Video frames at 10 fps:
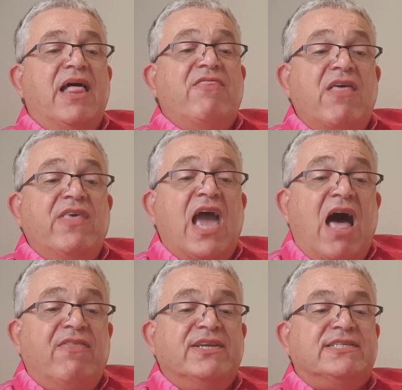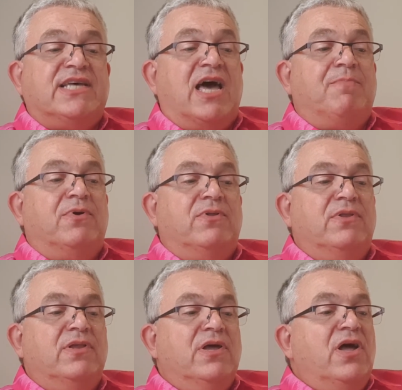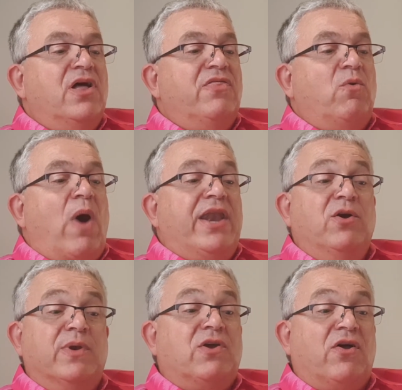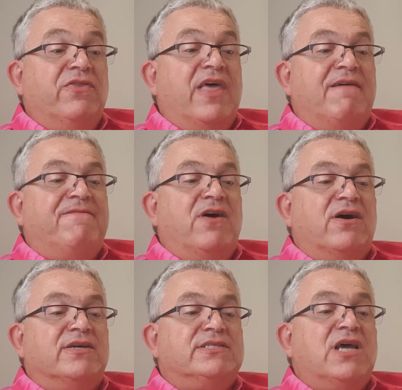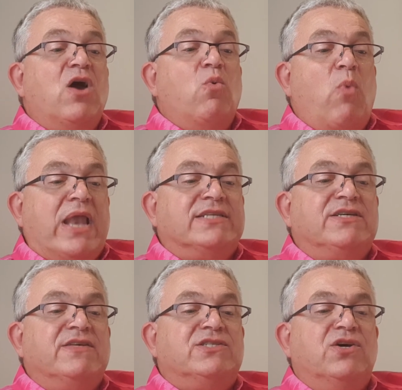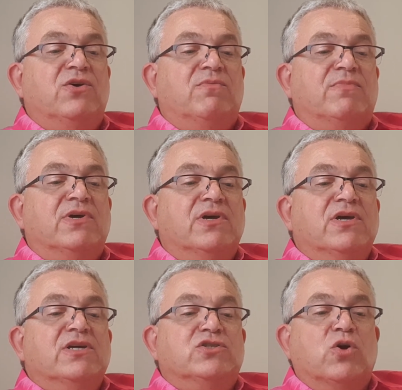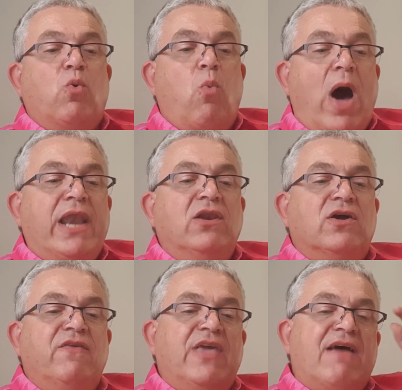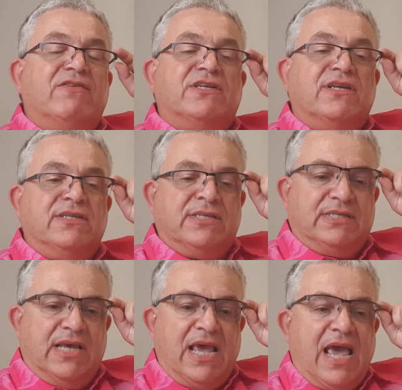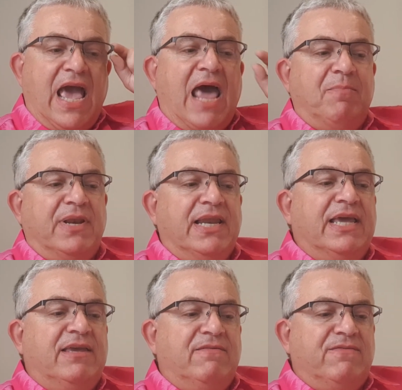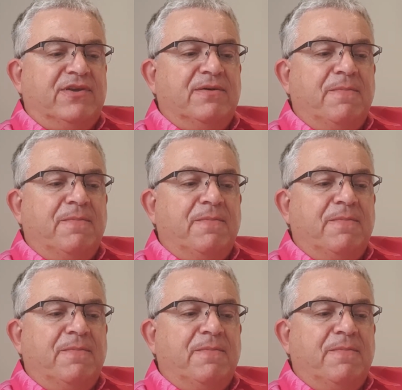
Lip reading: Then the other disciple, the one who had gotten there first, went to the tomb, took one look at the evidence and believed.